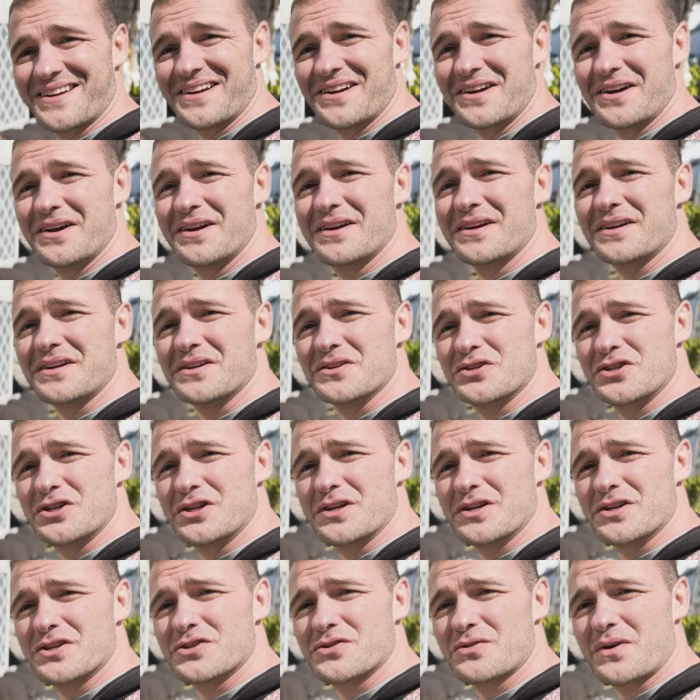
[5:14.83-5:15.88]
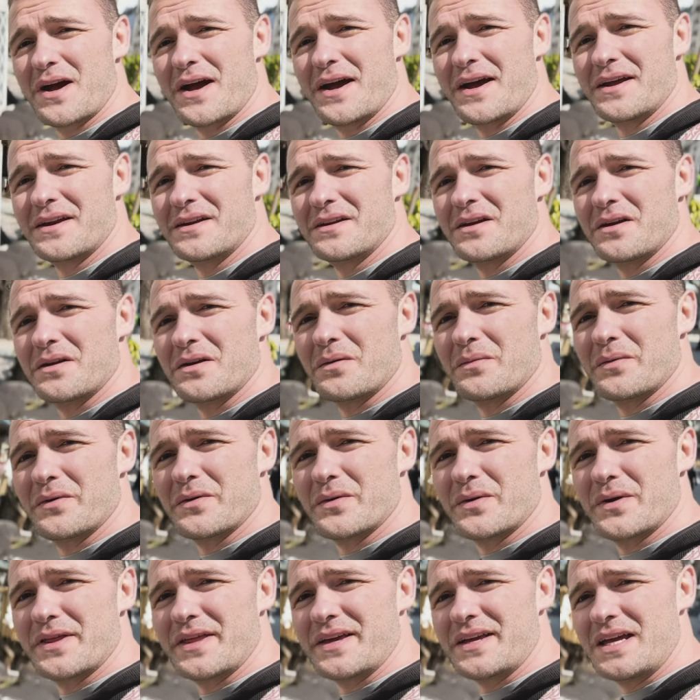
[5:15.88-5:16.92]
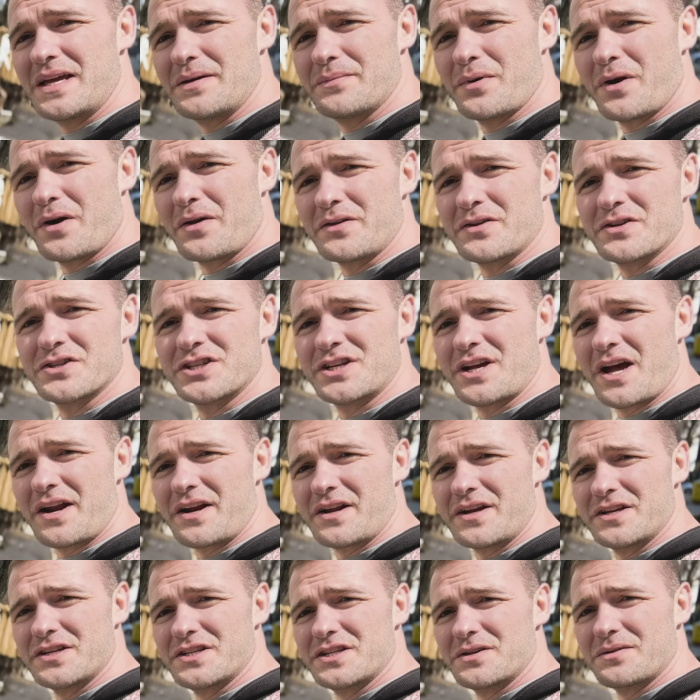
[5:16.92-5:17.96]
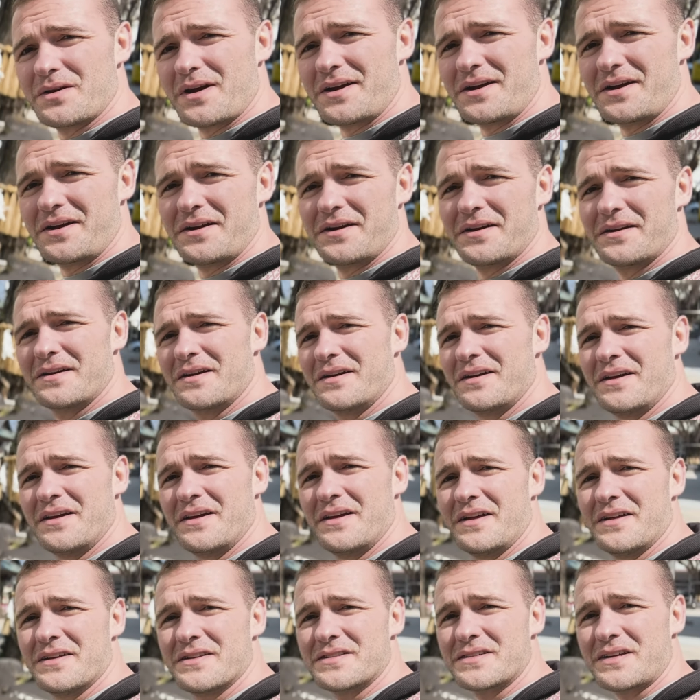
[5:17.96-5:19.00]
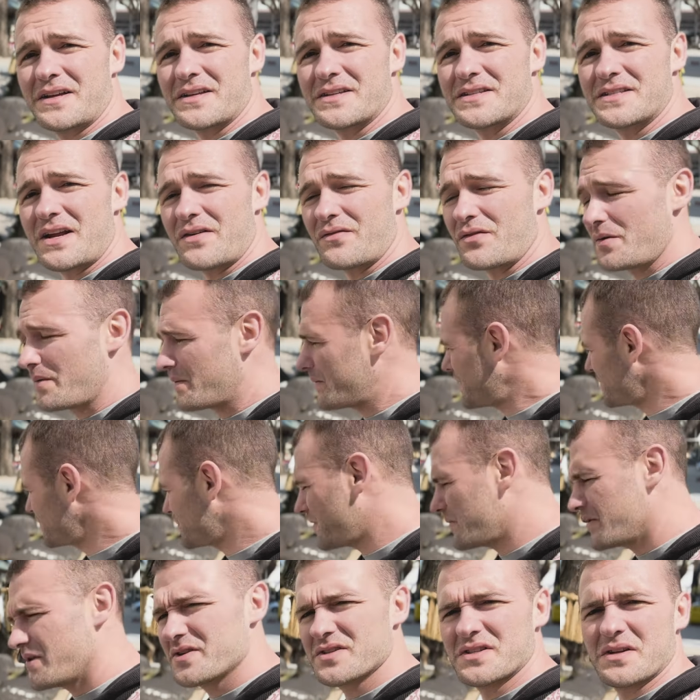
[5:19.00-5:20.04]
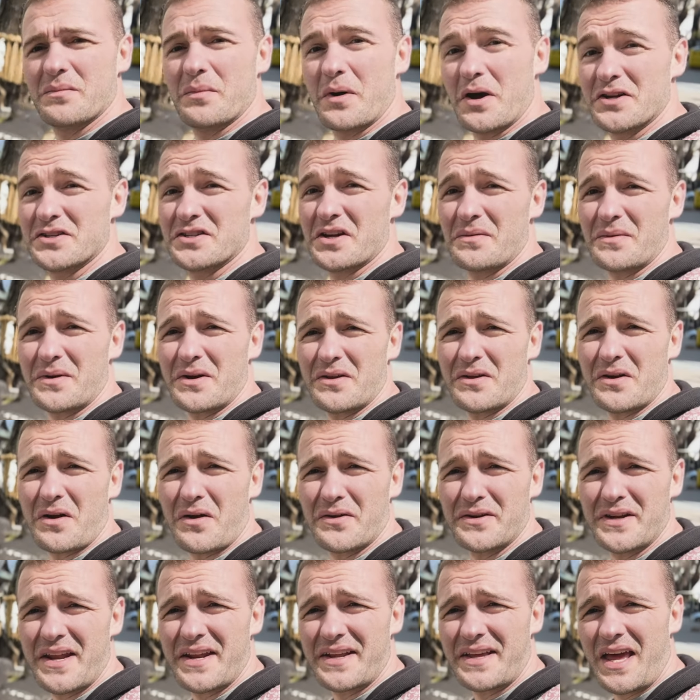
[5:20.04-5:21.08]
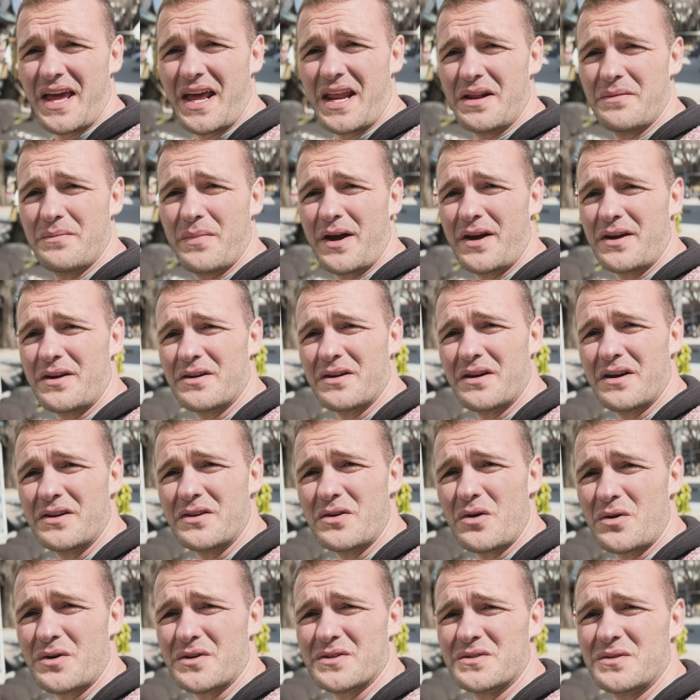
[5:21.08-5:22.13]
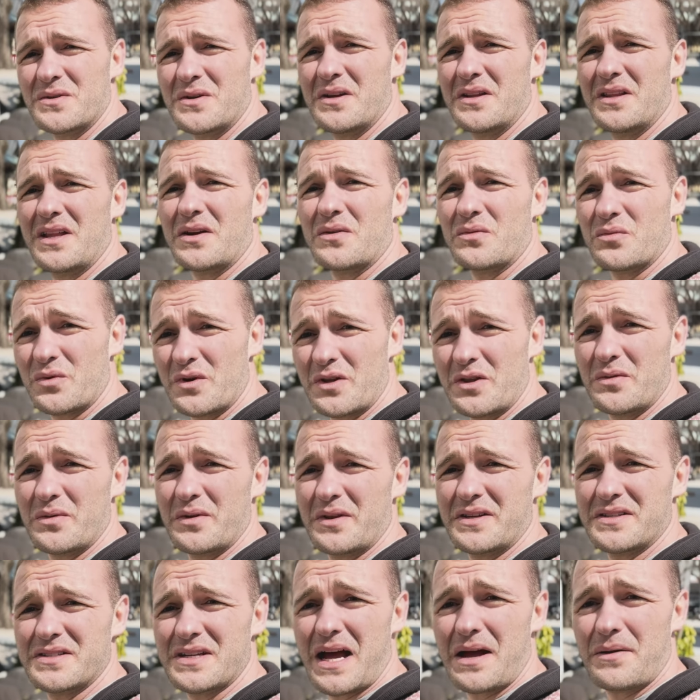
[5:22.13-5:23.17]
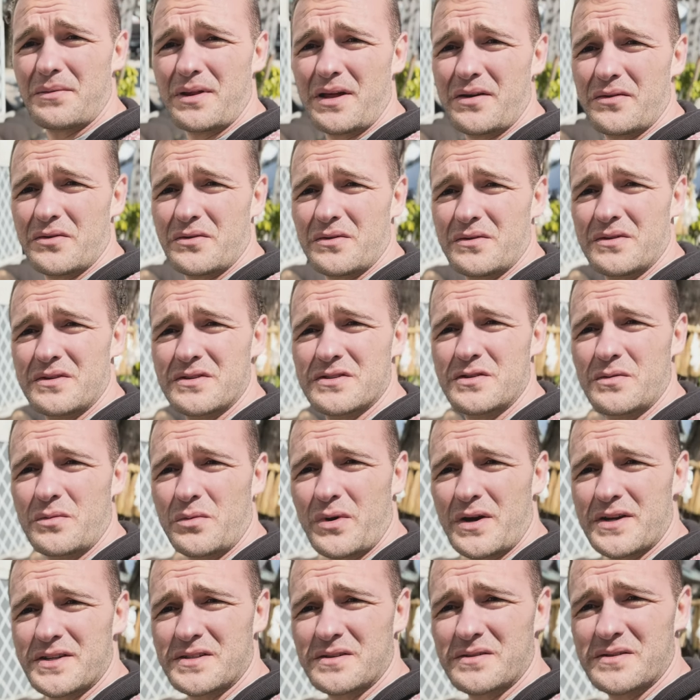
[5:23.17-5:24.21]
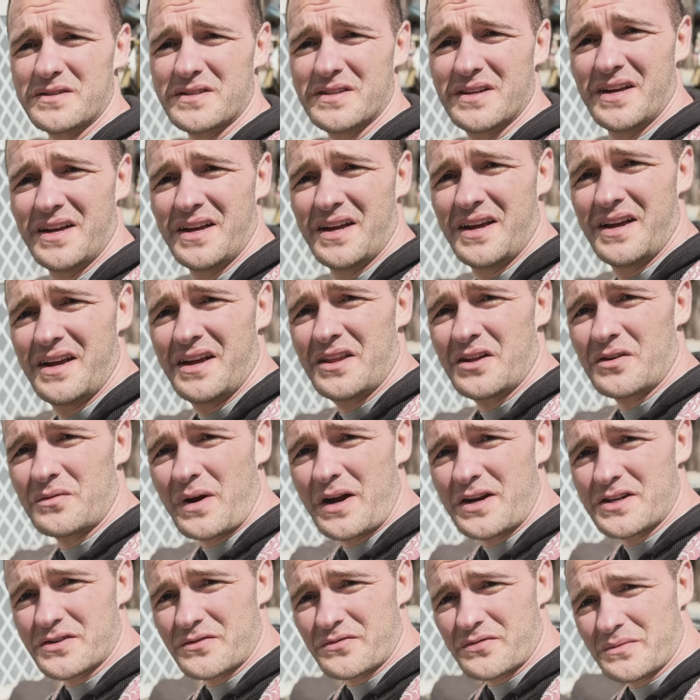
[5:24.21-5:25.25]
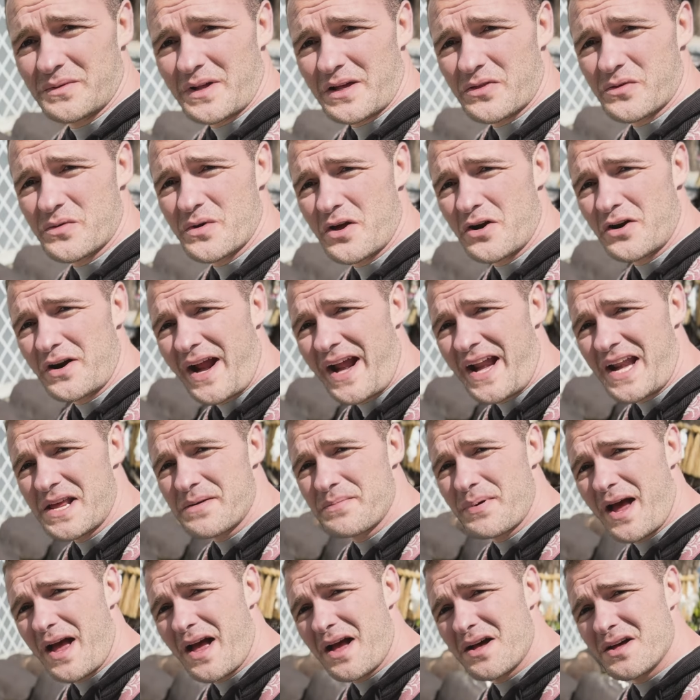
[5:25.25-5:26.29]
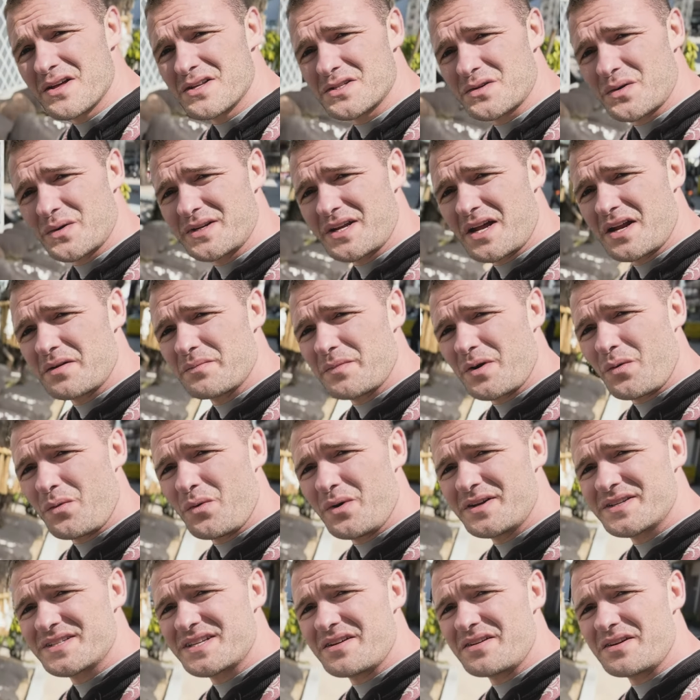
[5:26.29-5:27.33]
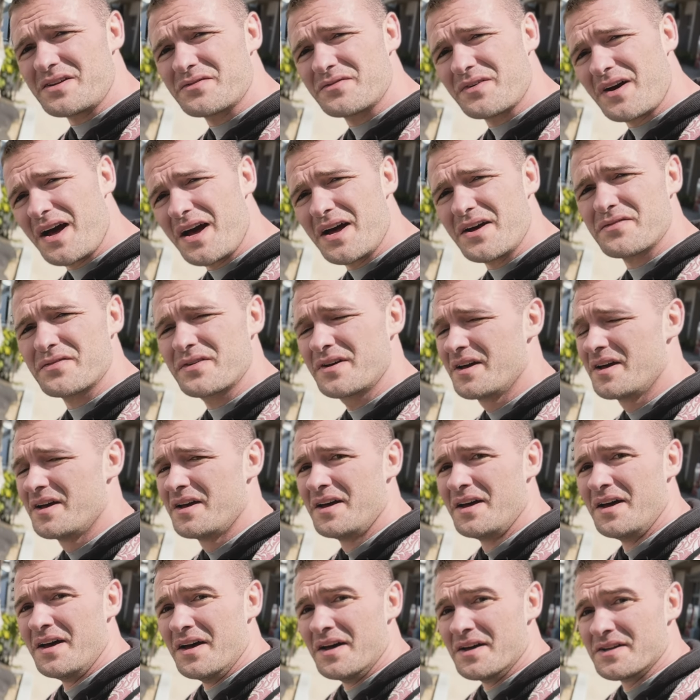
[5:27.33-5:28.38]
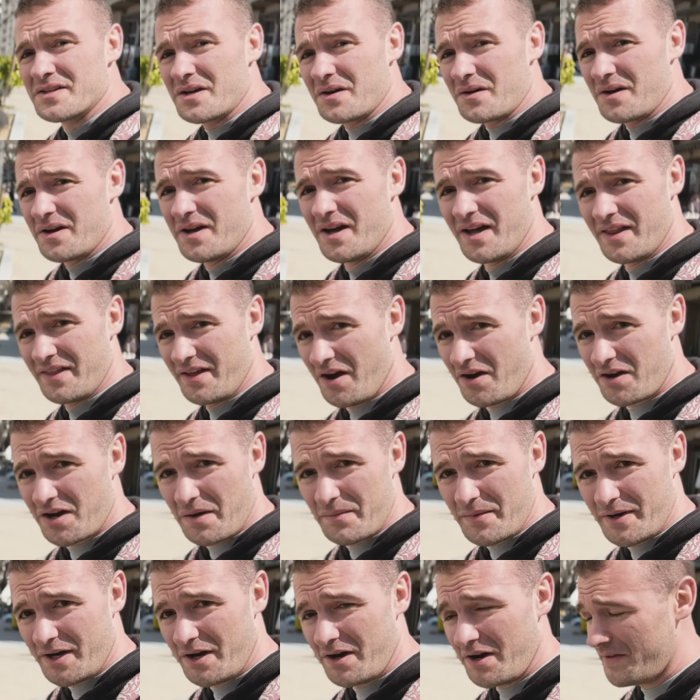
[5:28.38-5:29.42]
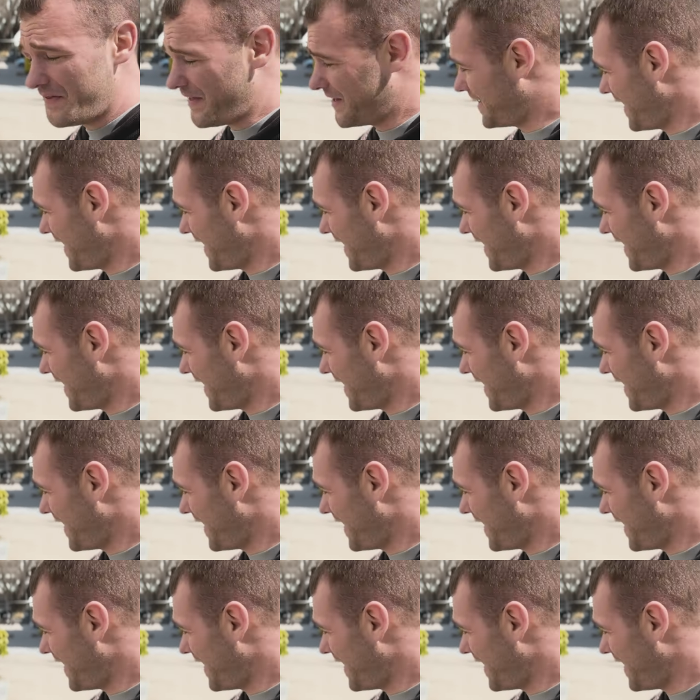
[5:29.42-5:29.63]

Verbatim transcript: here at Kushida Shrine, over where they keep all their Chikara Ishi right here. It's got several, I'm not sure, I mean, there's a bunch of them here. They're all dedicated by your Yokozuna, like really top level sumo wrestlers. Ranging from like 380 pounds all the way down to about 175. So they all come in here in the